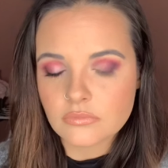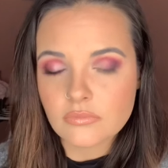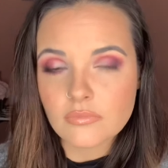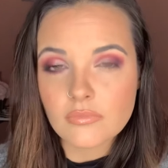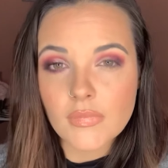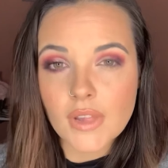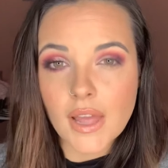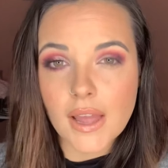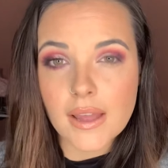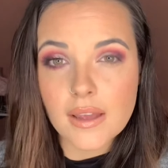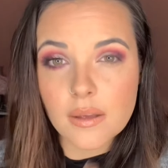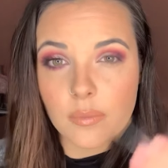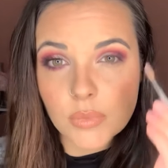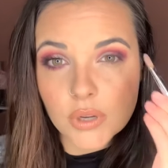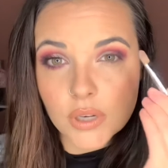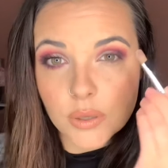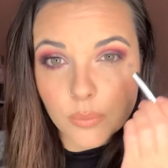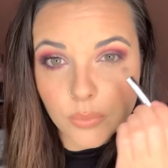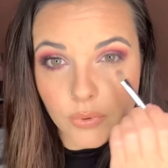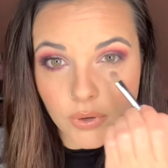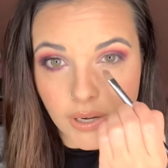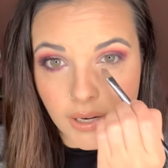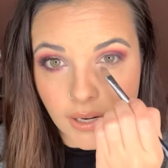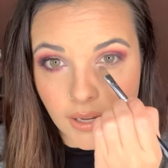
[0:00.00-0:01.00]
I am gonna
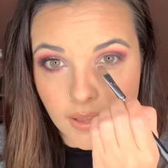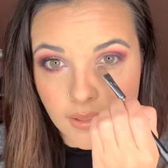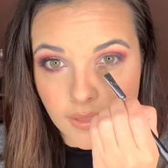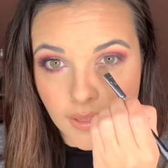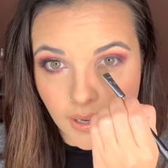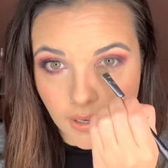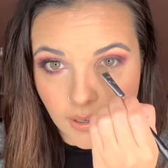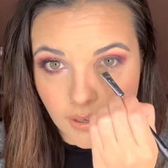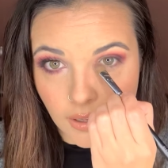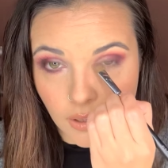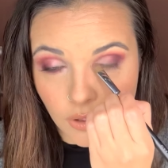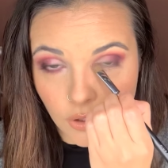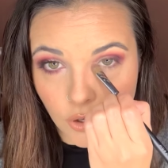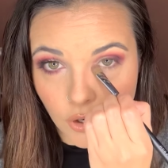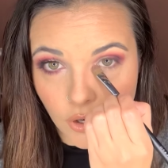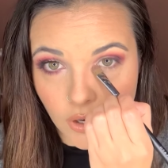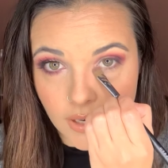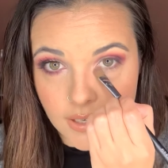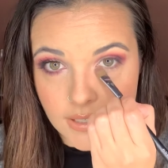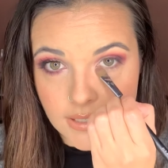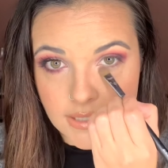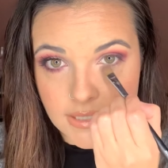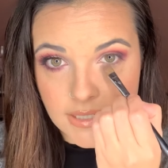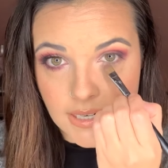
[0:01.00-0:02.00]
bring that color
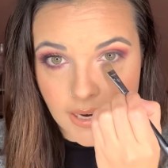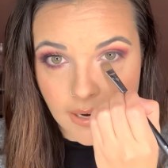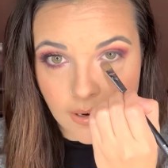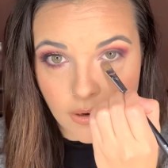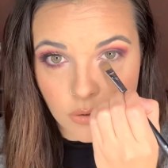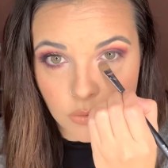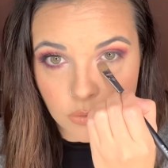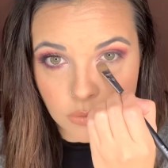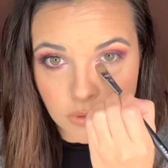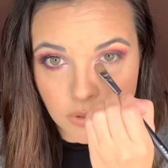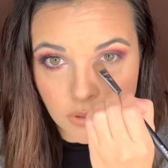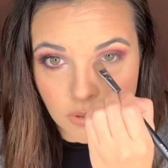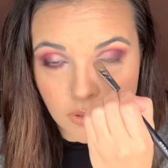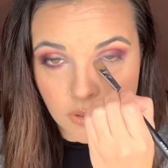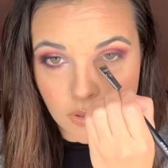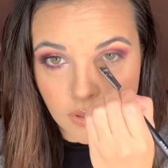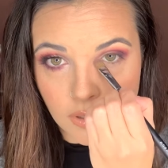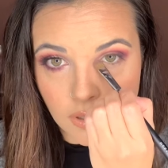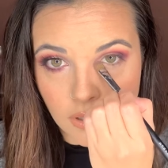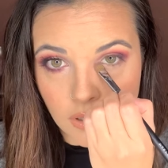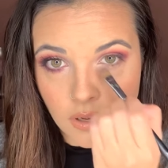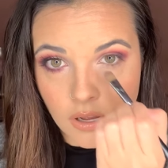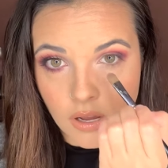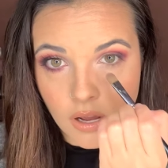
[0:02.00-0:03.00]
down
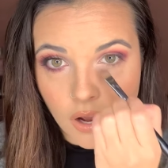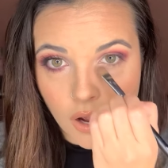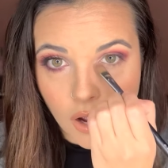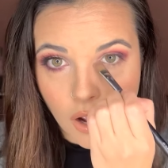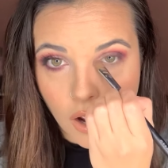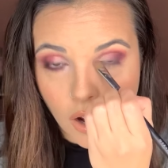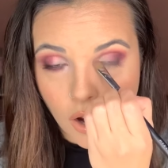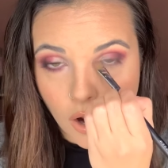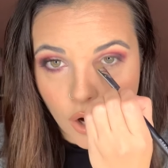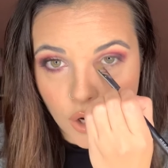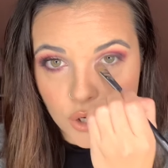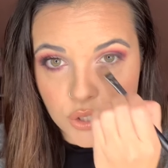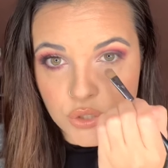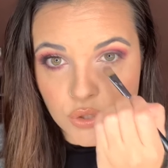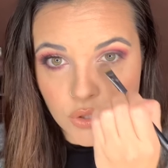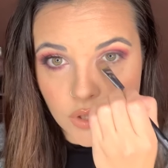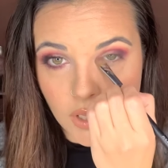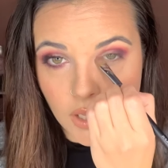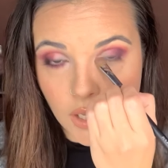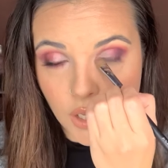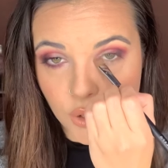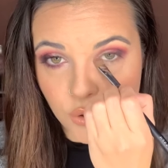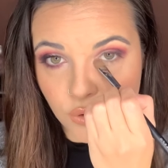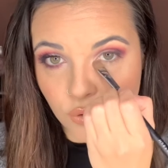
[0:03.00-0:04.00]
onto
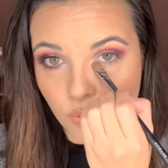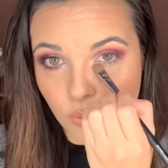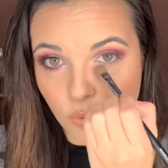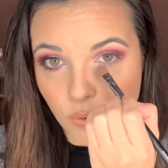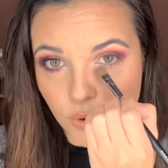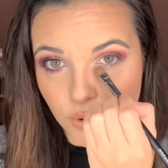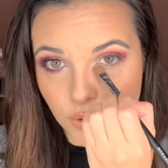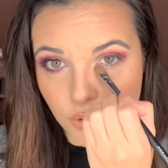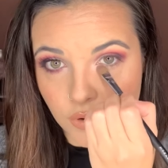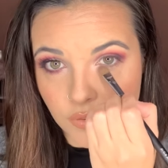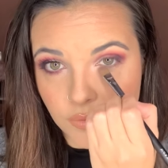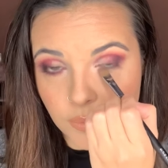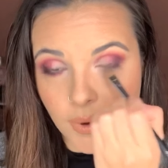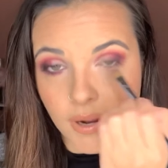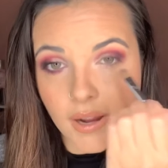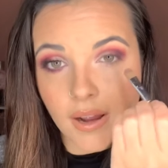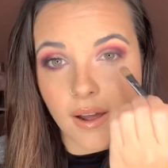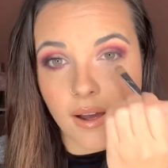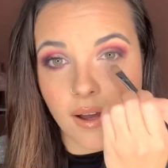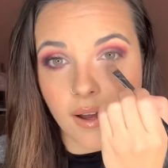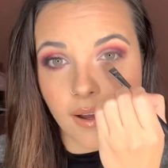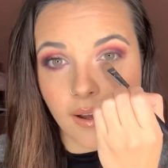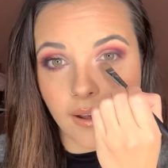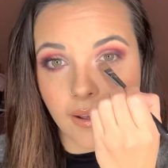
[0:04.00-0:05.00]
the inner corner of my
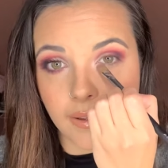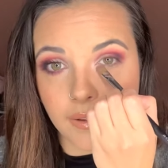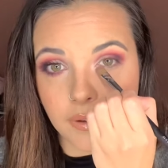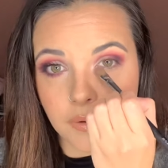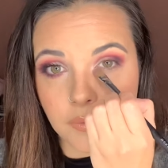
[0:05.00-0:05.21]
eye.